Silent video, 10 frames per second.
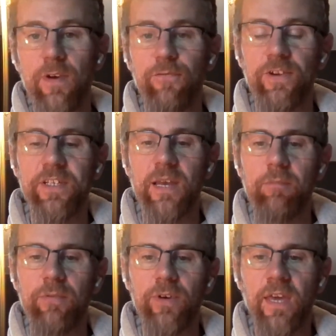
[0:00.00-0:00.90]
my free
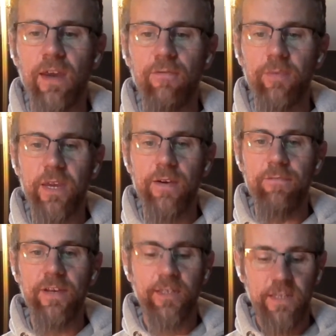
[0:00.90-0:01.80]
sample kit from
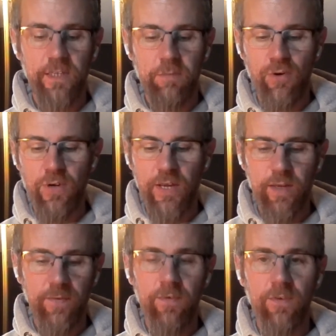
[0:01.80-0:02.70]
Caravans this morning.
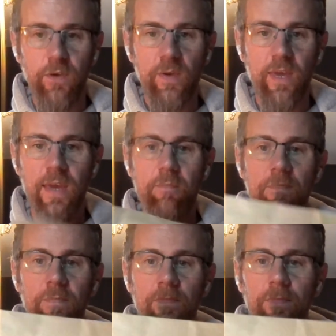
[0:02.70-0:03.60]
So it came
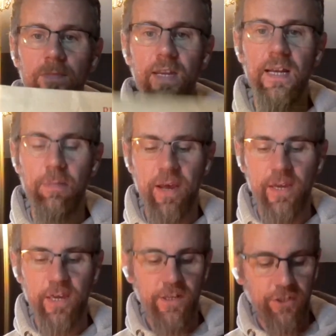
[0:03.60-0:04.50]
neatly
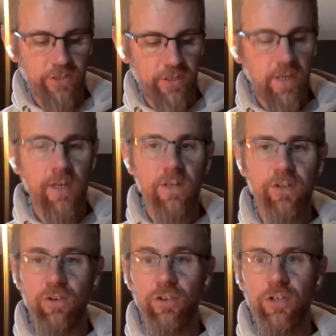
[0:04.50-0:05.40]
packaged,
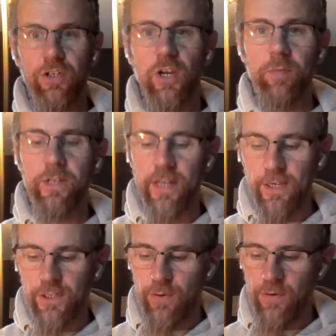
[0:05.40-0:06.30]
took just a couple of
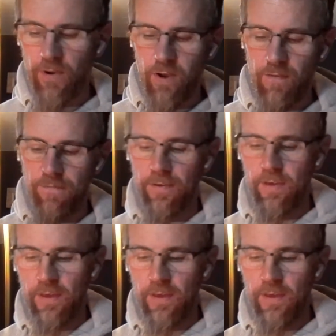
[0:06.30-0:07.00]
days to arrive,